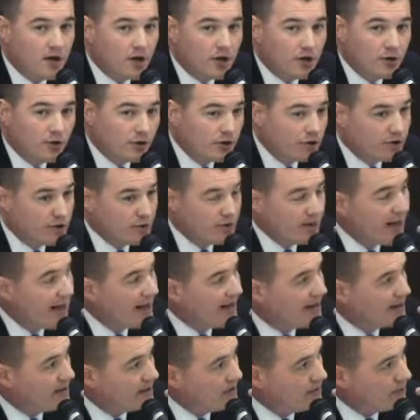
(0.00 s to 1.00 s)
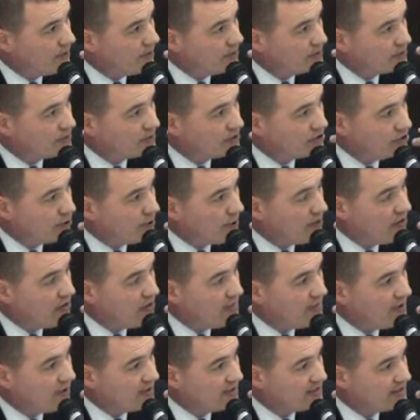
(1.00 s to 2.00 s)
You can do what I did, which was join
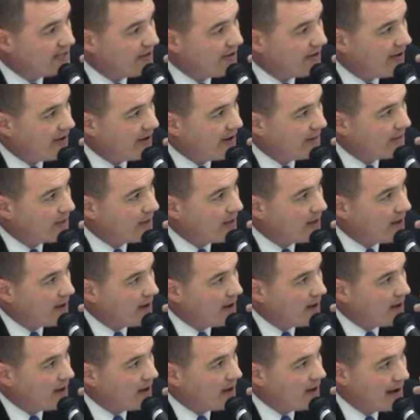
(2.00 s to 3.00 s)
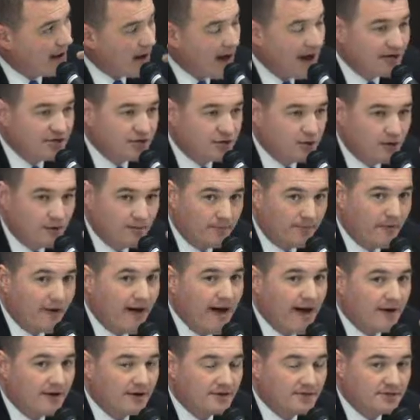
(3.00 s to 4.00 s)
the military. Now, I joined
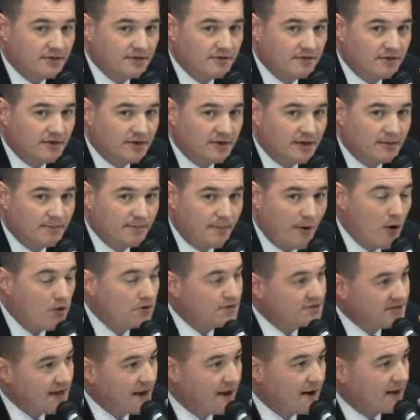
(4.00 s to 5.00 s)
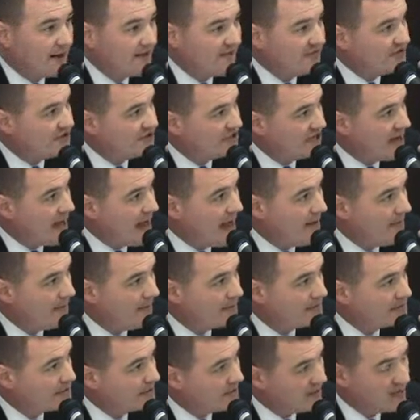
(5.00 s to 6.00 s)
prior to the post-9/11 GI
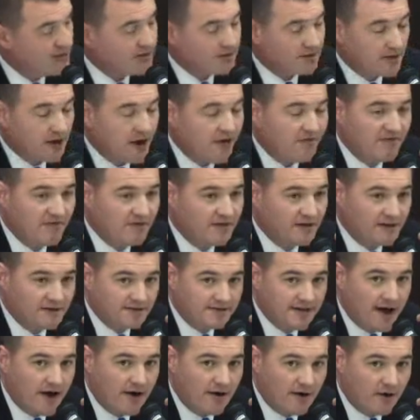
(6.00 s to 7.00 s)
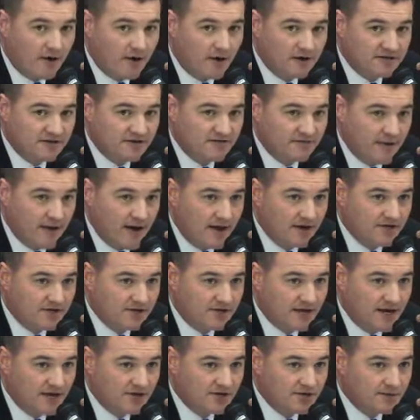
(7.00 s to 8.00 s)
Bill, so it didn't cover the entire cost of my
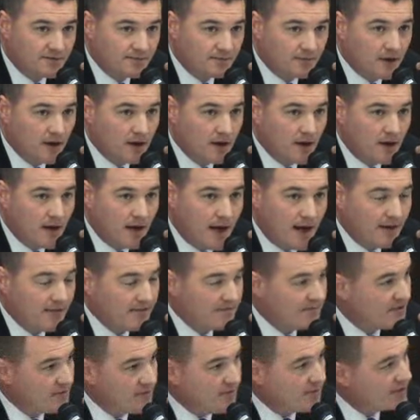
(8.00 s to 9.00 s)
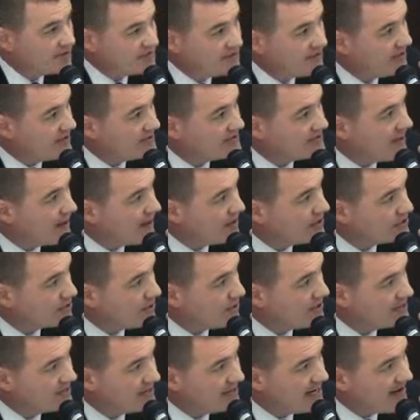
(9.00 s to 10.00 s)
education. And the military is not a
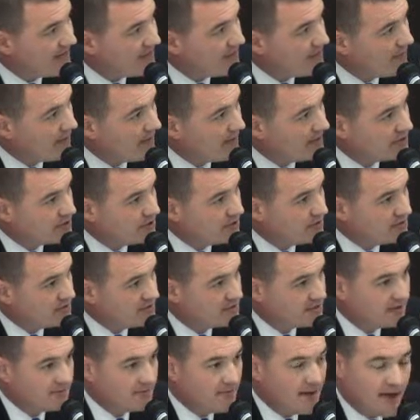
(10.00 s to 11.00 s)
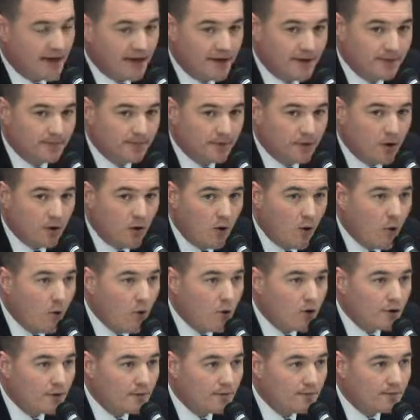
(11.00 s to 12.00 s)
choice that everybody chooses to make.
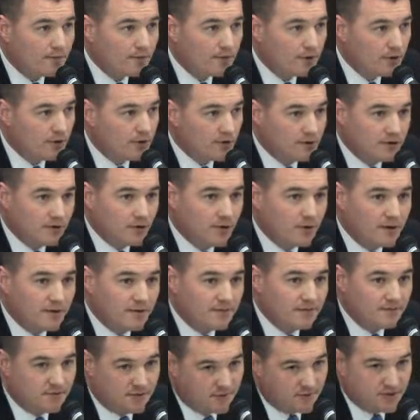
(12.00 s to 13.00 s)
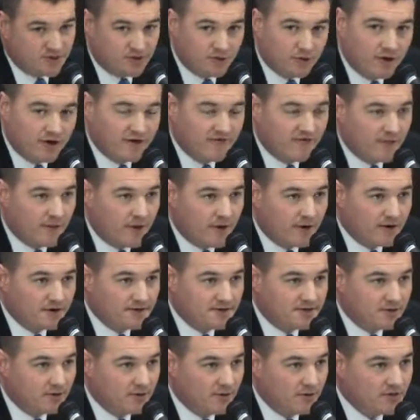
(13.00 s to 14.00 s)
Or you can do what the majority of
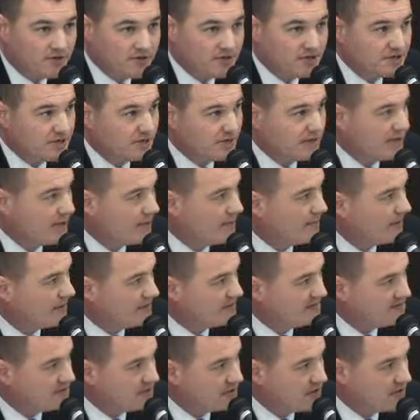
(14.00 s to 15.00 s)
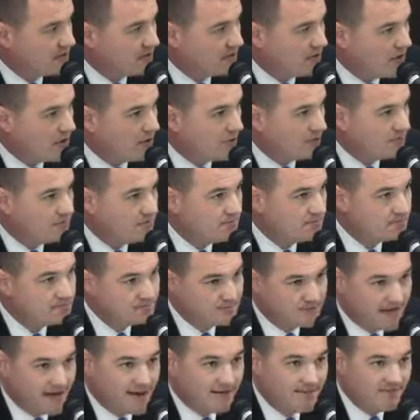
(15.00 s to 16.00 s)
Americans do, which is you get a bunch of student loan
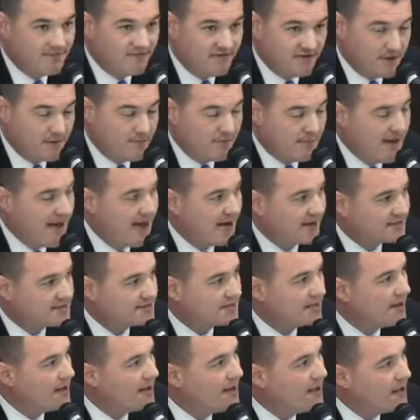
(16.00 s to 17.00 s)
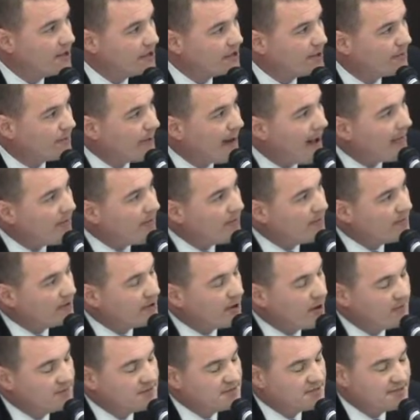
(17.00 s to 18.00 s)
debt via banks. The problem
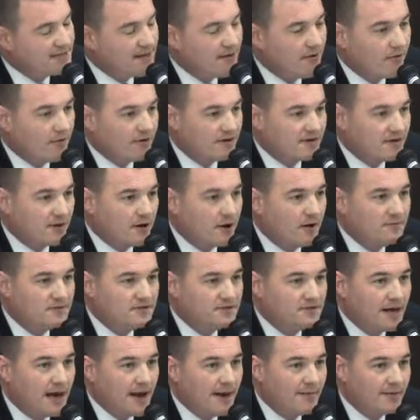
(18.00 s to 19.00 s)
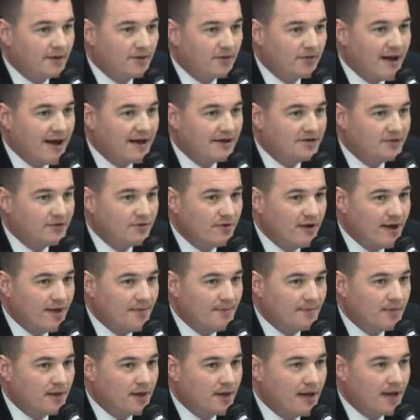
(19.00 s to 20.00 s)
becomes is that when it comes time to
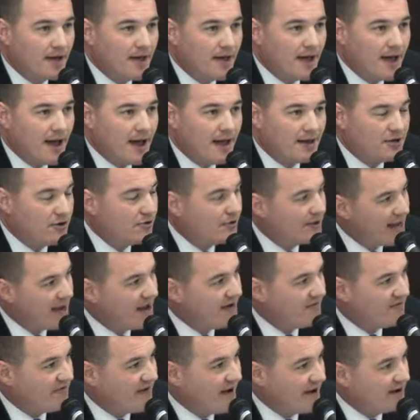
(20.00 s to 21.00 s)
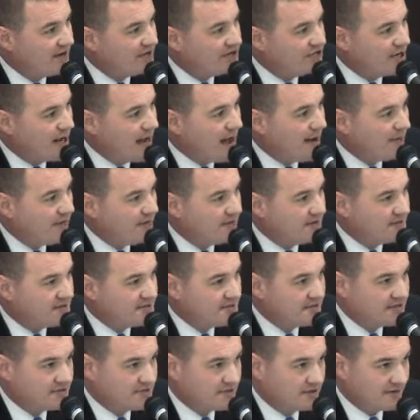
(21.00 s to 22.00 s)
graduate, and you can't find a job in
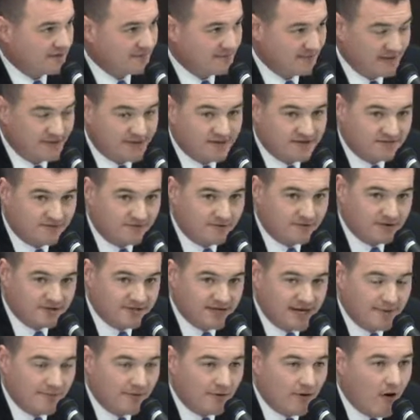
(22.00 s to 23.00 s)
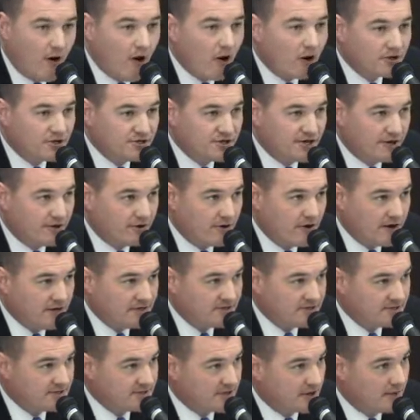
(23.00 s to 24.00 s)
this district because, for example, our
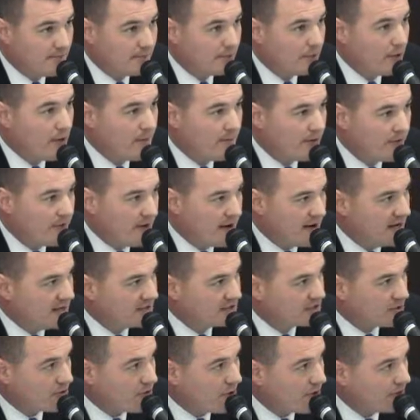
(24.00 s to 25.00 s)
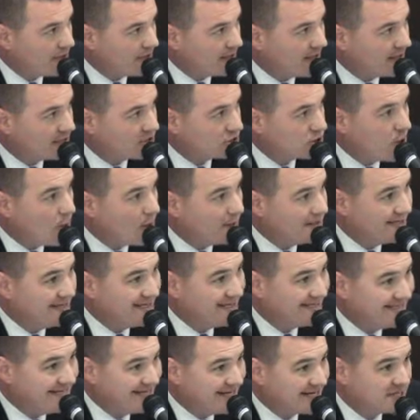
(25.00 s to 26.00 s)
generation's unemployment rate is currently at
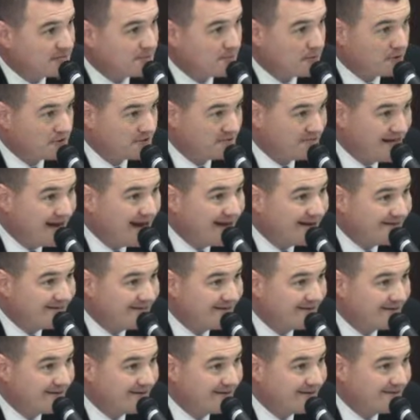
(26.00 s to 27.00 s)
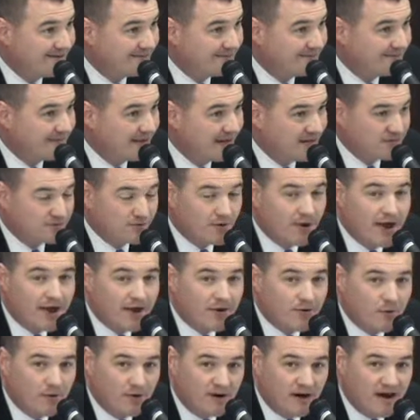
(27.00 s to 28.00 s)
26%. That's
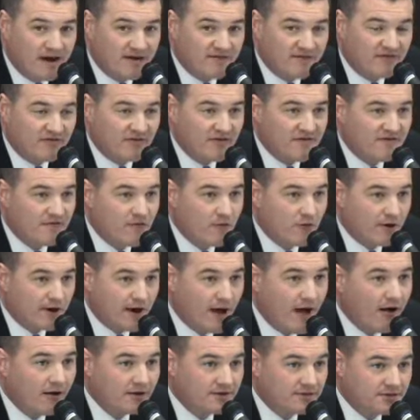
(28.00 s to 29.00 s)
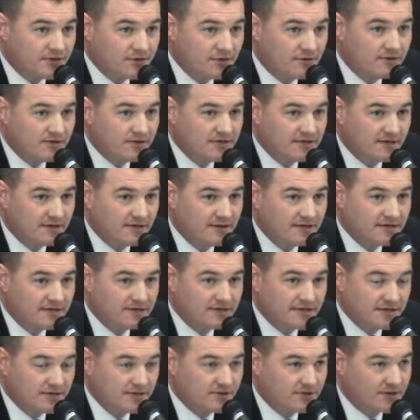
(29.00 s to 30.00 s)
right, 1 out of every 4 college students in
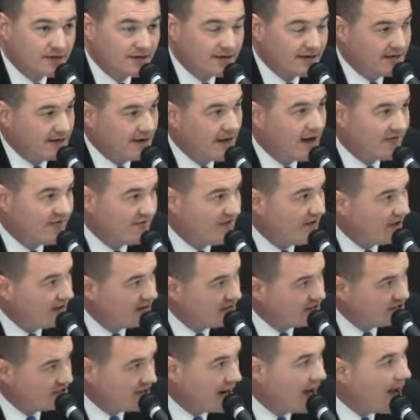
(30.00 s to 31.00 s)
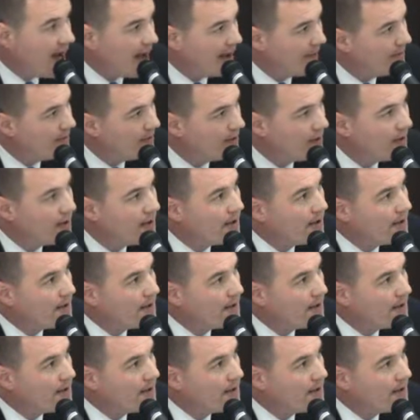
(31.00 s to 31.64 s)
this district cannot find a job.